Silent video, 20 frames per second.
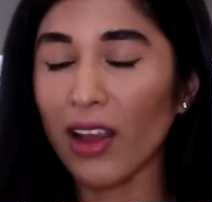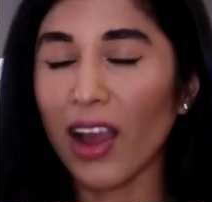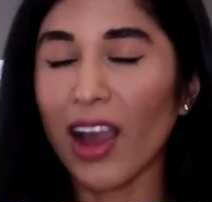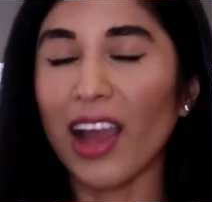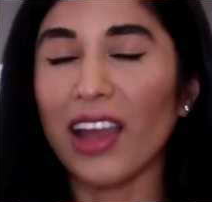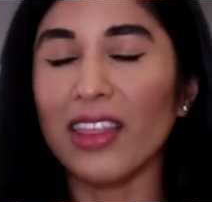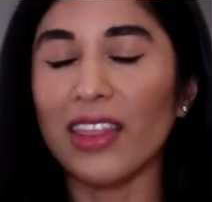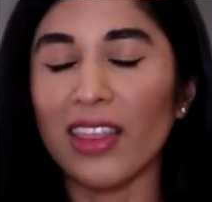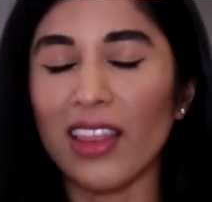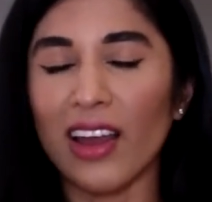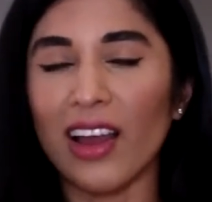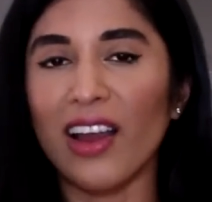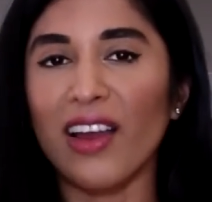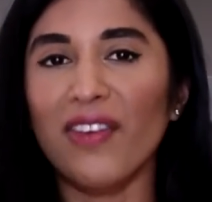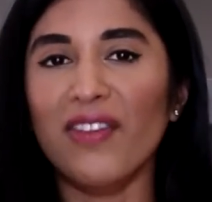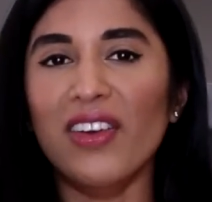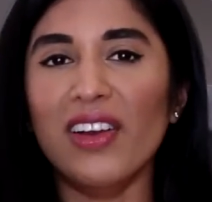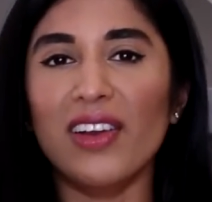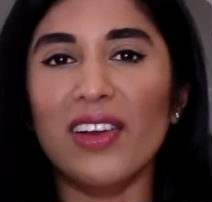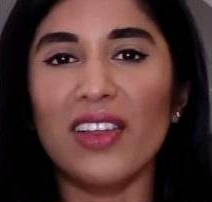I
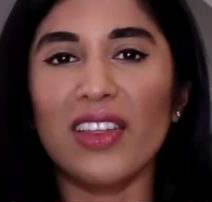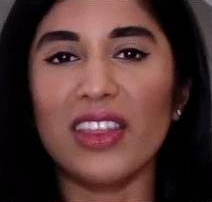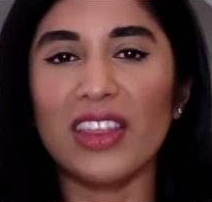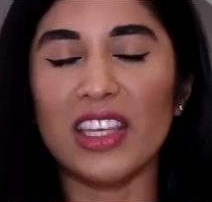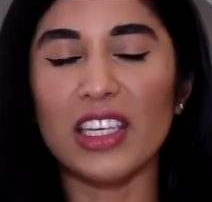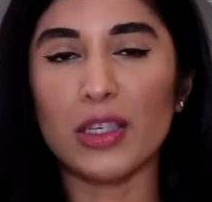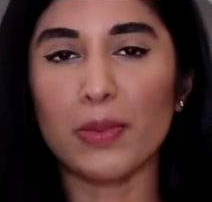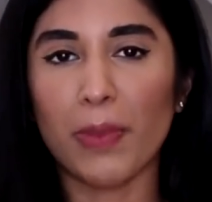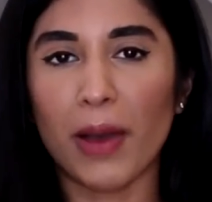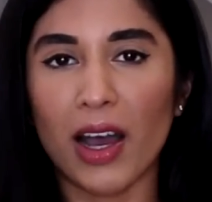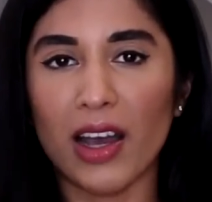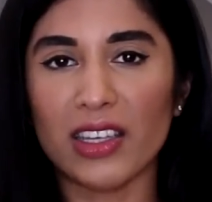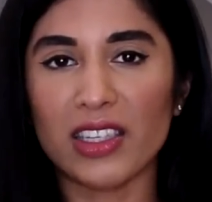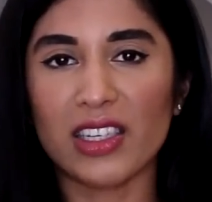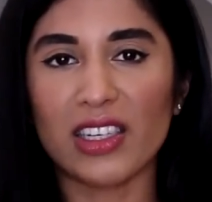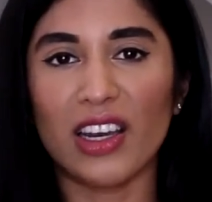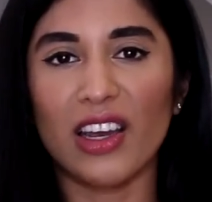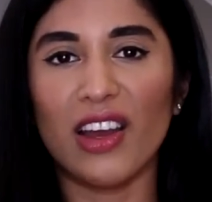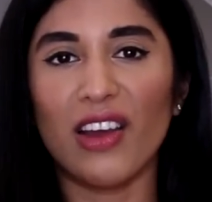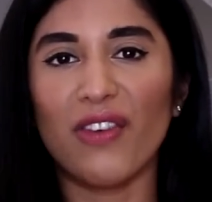love this
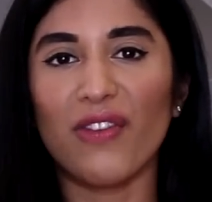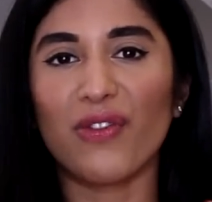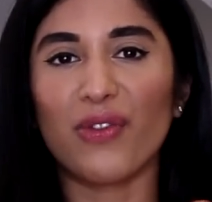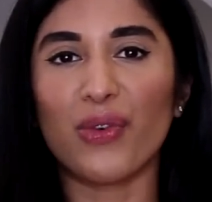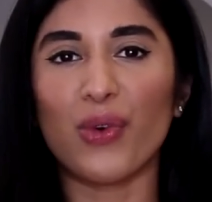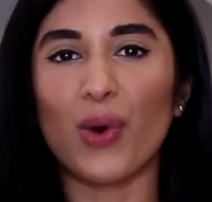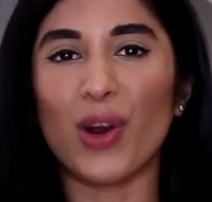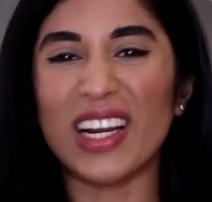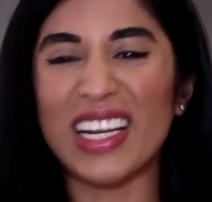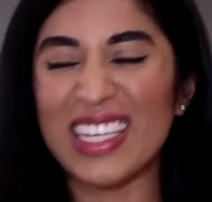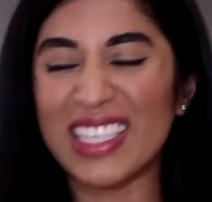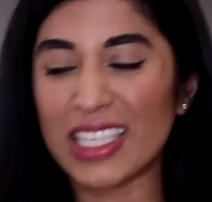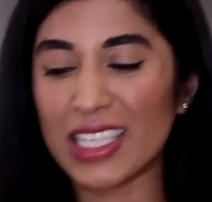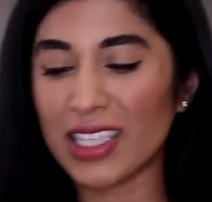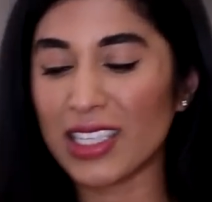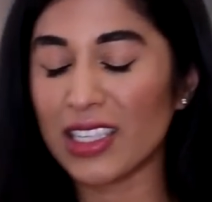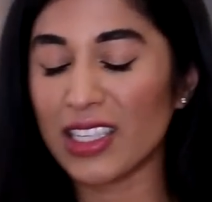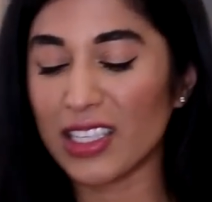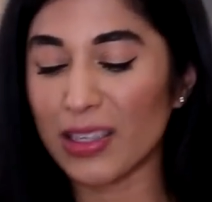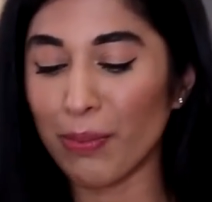pasta for its
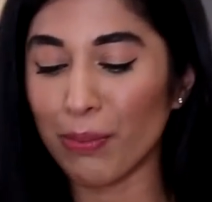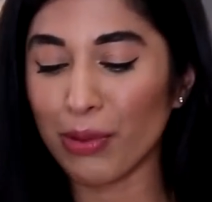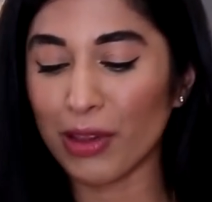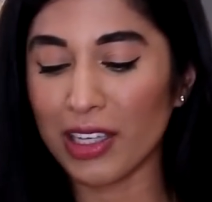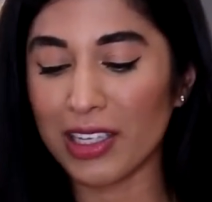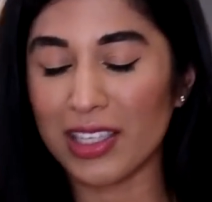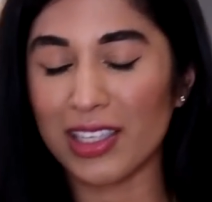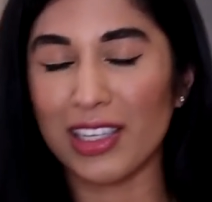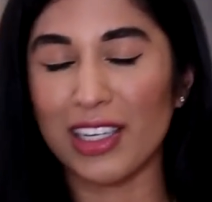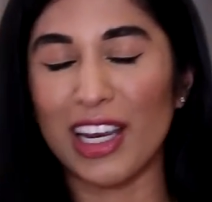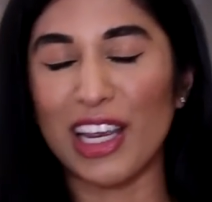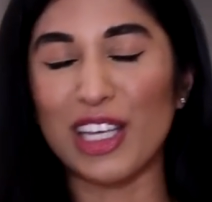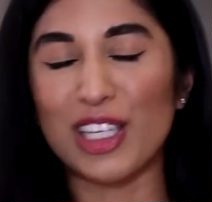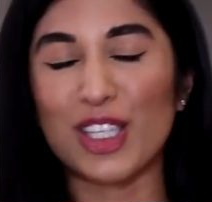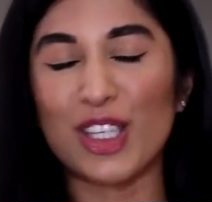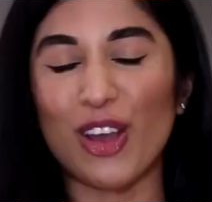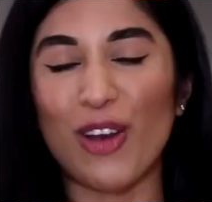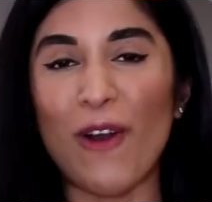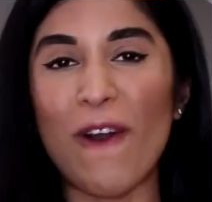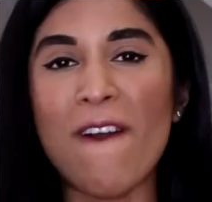simplicity.
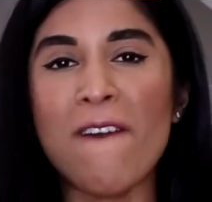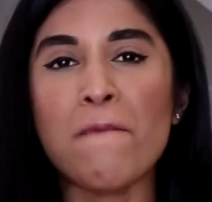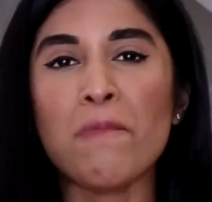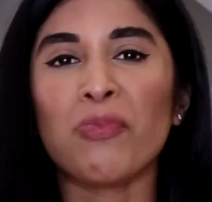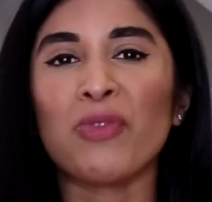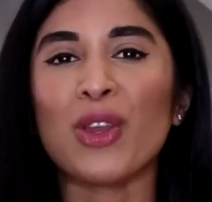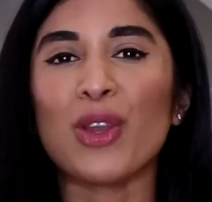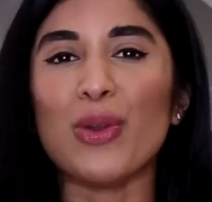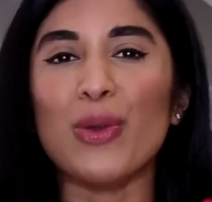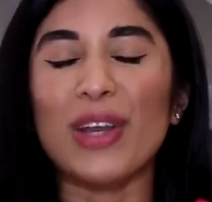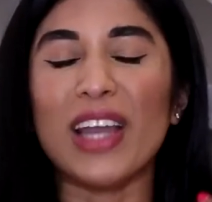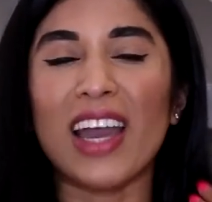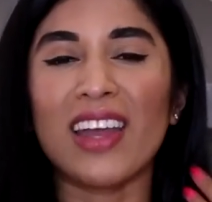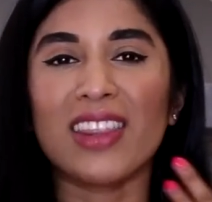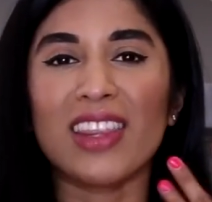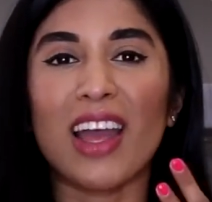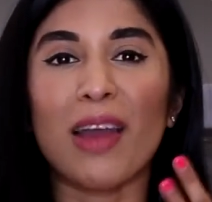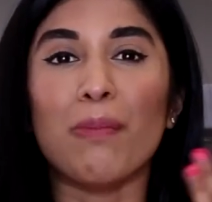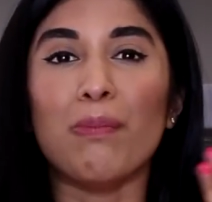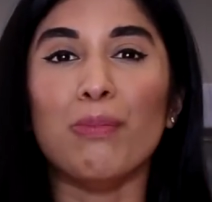So you
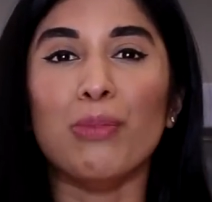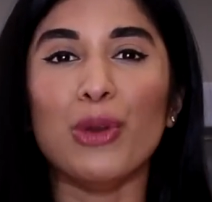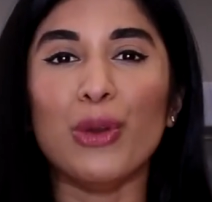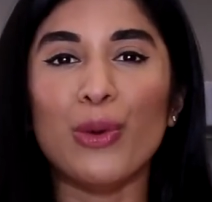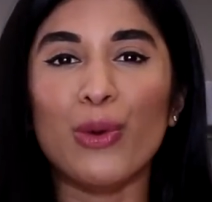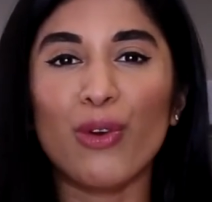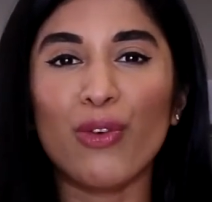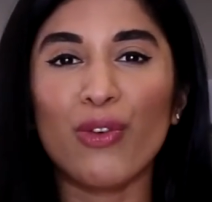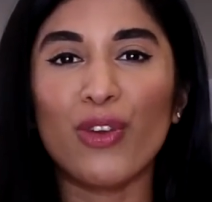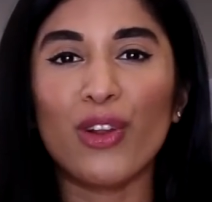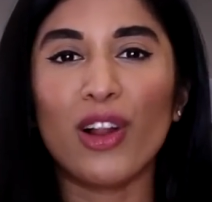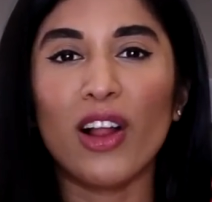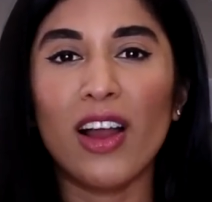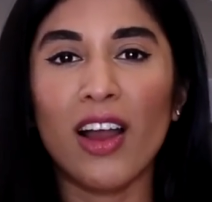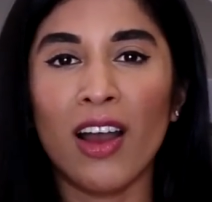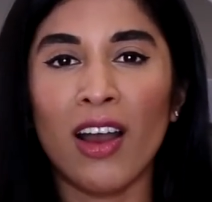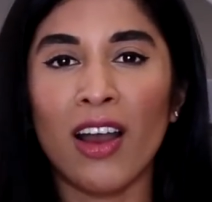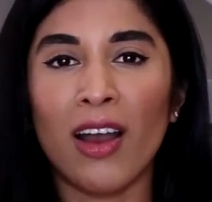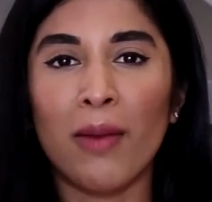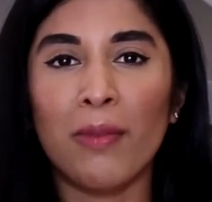get that beautiful
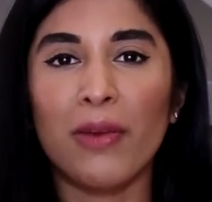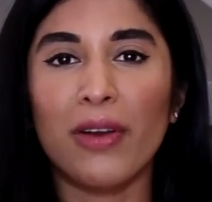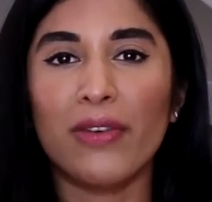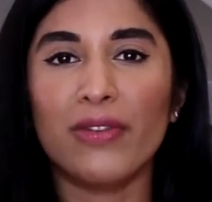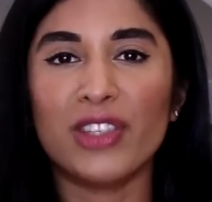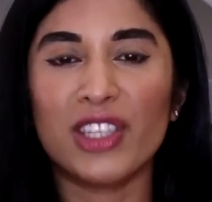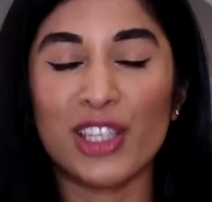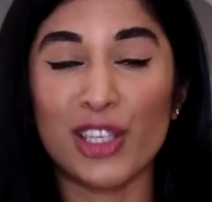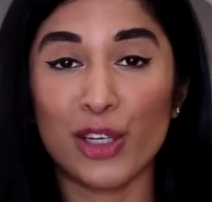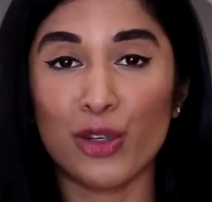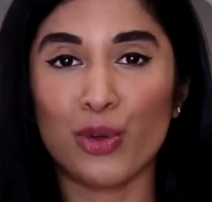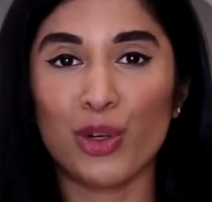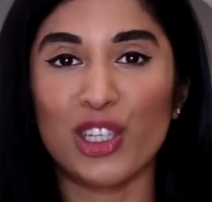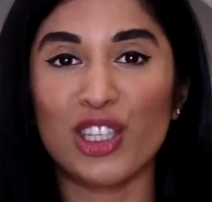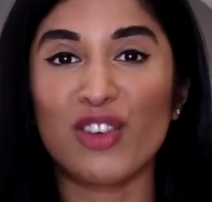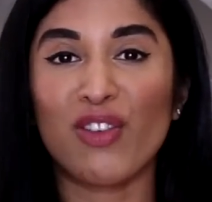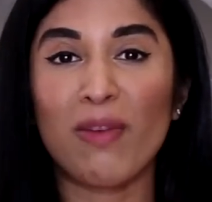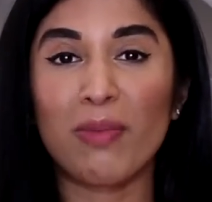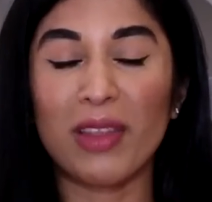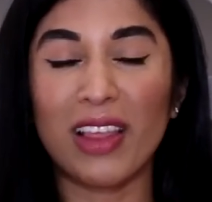hum of
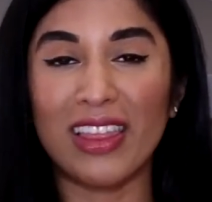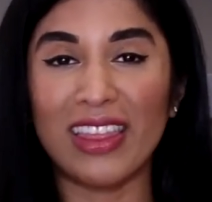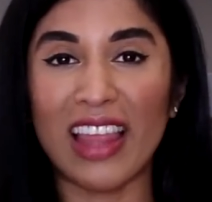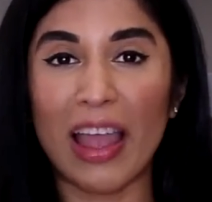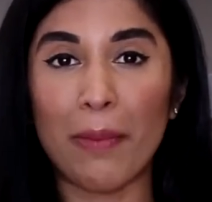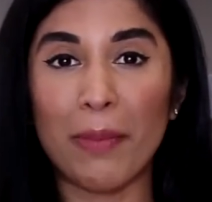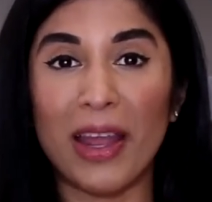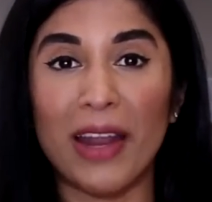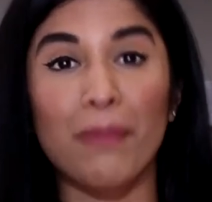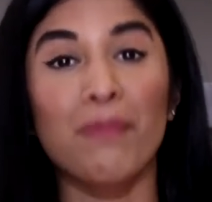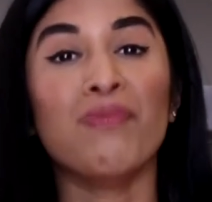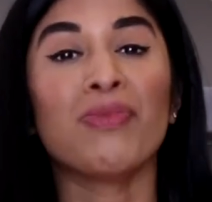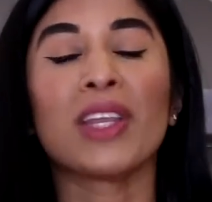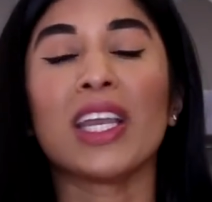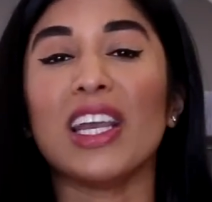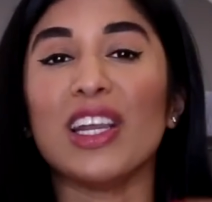citrus from the lemon.